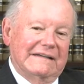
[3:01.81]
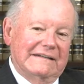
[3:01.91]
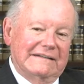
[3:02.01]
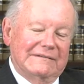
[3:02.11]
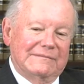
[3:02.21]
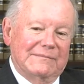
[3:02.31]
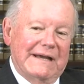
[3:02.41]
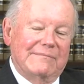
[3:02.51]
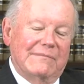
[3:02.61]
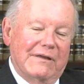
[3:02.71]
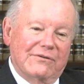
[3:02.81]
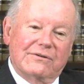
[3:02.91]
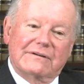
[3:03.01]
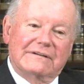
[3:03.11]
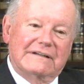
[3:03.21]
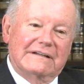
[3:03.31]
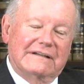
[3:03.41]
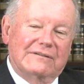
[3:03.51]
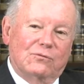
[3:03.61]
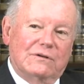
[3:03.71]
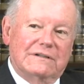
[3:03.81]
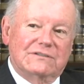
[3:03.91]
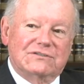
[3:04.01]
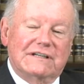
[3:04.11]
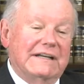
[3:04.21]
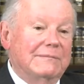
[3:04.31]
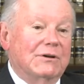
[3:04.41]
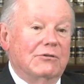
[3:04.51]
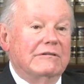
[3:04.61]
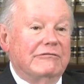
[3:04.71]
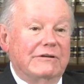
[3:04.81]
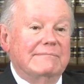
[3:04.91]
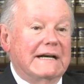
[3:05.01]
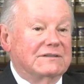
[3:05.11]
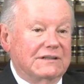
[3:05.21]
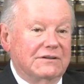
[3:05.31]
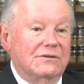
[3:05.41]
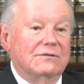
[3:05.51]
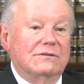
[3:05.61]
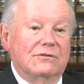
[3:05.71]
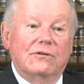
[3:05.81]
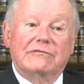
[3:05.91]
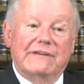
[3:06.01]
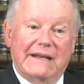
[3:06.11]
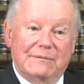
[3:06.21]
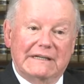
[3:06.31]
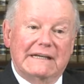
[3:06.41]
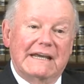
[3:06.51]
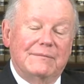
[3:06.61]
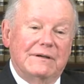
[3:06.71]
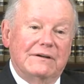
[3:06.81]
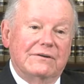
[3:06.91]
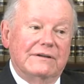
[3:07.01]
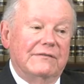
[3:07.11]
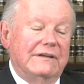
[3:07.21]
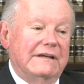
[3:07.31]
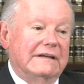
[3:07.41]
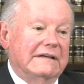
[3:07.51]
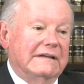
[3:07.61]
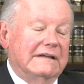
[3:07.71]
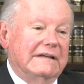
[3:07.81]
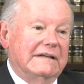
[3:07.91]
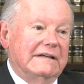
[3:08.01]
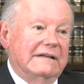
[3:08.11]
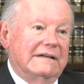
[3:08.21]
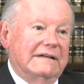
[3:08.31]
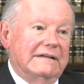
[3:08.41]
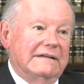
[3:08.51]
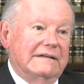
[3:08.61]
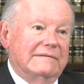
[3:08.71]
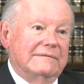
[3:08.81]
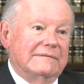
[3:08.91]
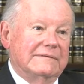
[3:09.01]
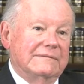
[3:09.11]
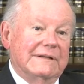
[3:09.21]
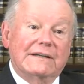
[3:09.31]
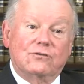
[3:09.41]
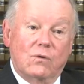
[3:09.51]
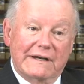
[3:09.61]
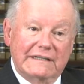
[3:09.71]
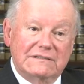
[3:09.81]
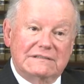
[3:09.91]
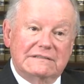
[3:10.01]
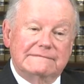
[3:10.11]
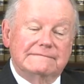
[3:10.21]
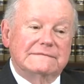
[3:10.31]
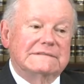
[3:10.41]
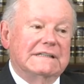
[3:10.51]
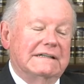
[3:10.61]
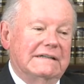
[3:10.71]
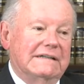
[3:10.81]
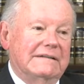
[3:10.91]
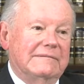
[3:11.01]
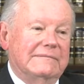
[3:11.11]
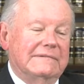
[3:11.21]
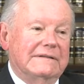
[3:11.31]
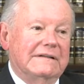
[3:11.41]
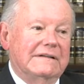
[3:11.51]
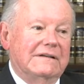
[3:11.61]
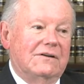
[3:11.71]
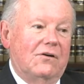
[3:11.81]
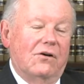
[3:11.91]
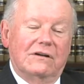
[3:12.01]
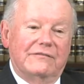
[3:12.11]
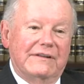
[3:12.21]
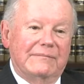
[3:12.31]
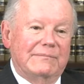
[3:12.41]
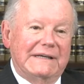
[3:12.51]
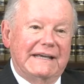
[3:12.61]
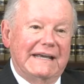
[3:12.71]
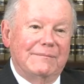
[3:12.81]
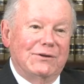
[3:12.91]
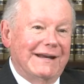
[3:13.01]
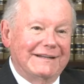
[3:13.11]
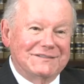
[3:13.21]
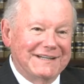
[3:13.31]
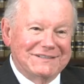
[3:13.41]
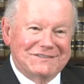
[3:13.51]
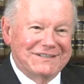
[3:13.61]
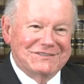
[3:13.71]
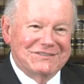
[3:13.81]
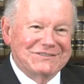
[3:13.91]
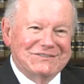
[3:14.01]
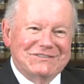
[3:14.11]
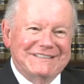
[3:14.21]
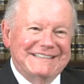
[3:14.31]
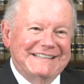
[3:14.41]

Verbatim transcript: uh, my mother uh, was an immigrant from Mexico. Her whole family came here in the um, late 20s. Um, all of them became United States citizens.